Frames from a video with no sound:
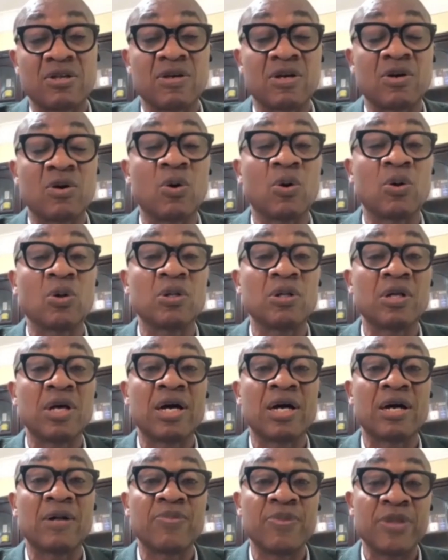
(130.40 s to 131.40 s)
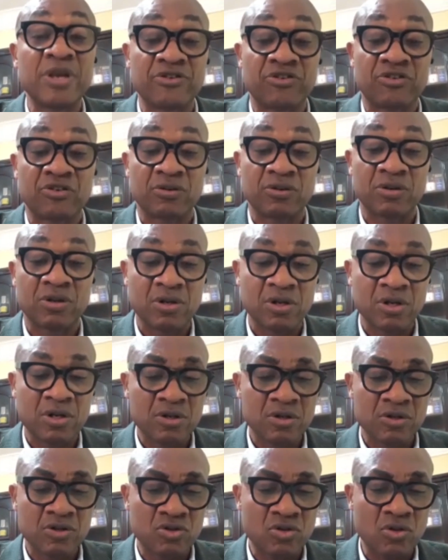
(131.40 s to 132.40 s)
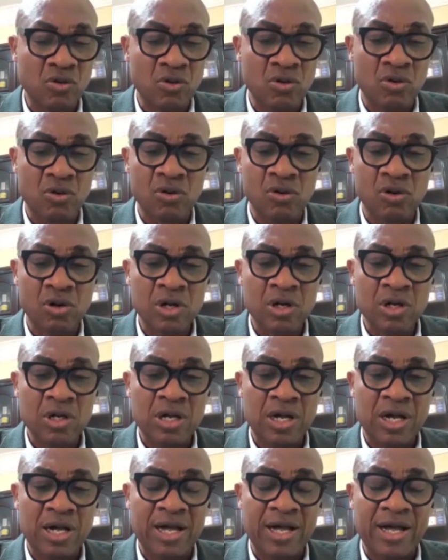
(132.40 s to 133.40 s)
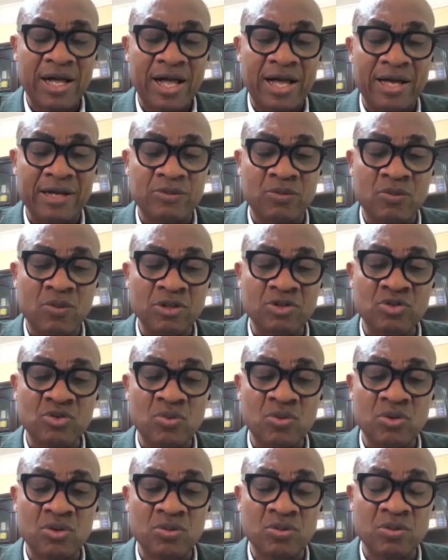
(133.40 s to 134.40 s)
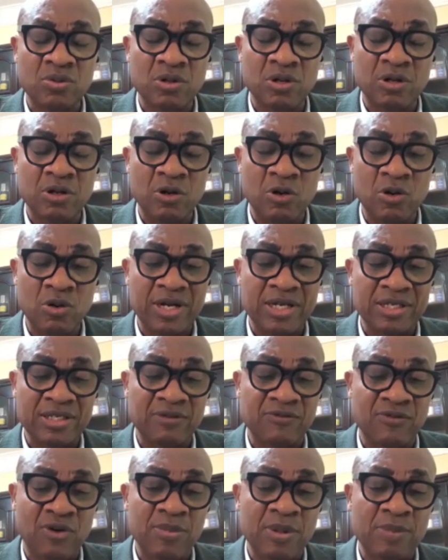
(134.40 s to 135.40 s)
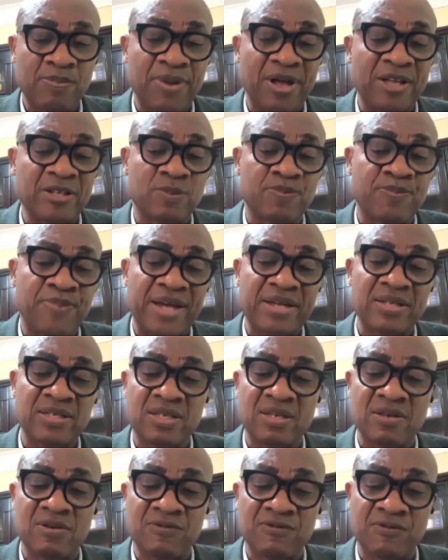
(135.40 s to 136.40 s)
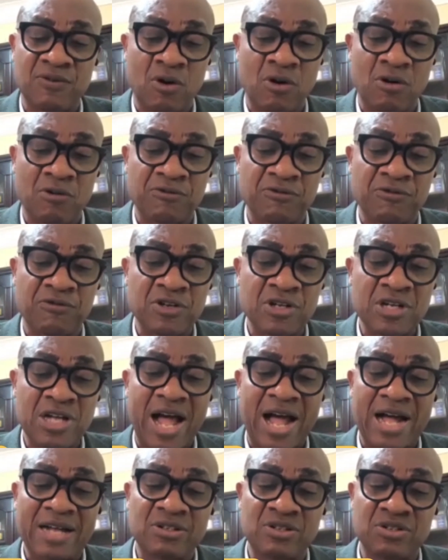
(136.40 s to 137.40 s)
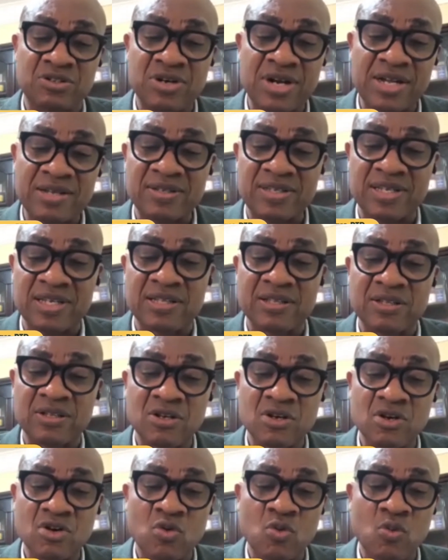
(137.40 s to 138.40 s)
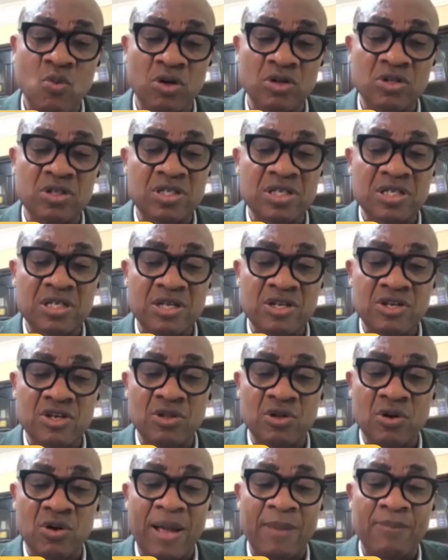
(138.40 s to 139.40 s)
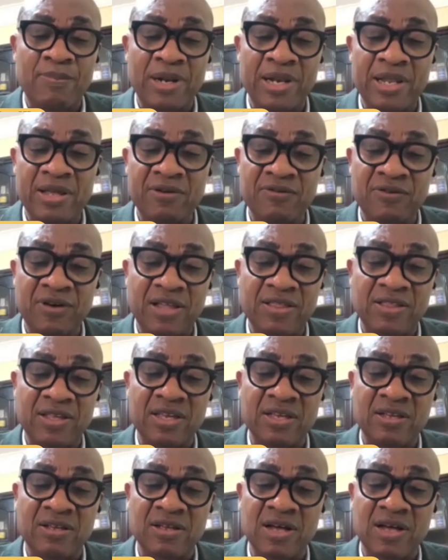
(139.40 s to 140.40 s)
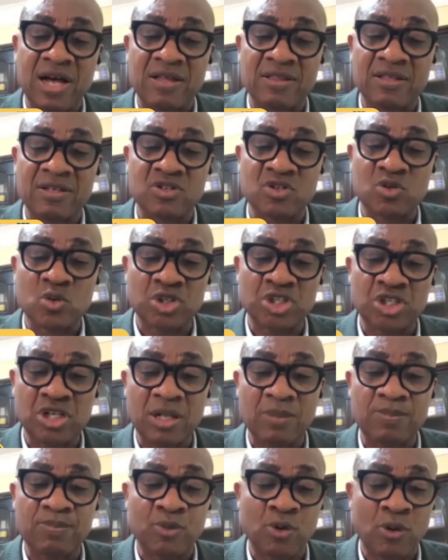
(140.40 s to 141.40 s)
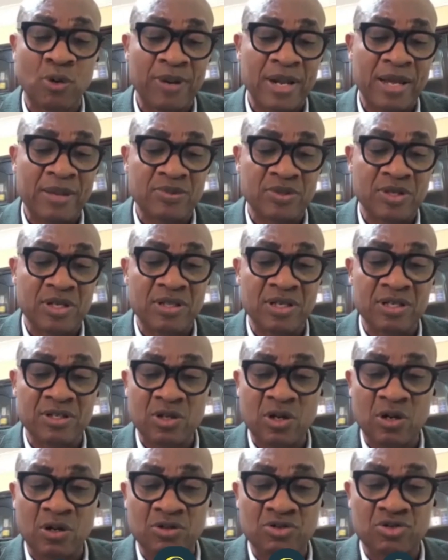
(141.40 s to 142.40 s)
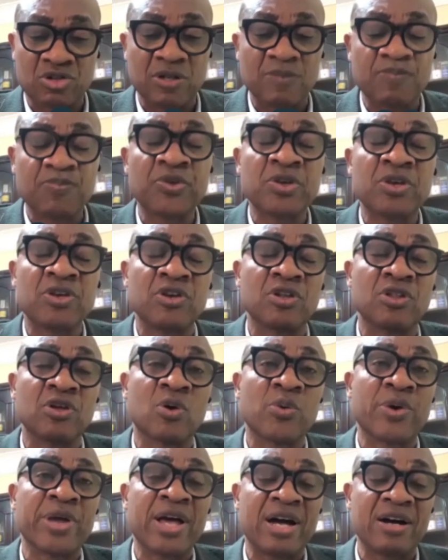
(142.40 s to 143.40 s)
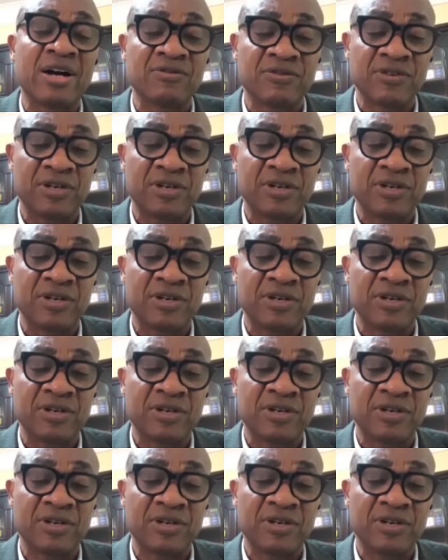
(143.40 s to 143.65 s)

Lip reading: whole nation. So I want to look at it from the perspective of addressing what I believe are the social problems in this country. We have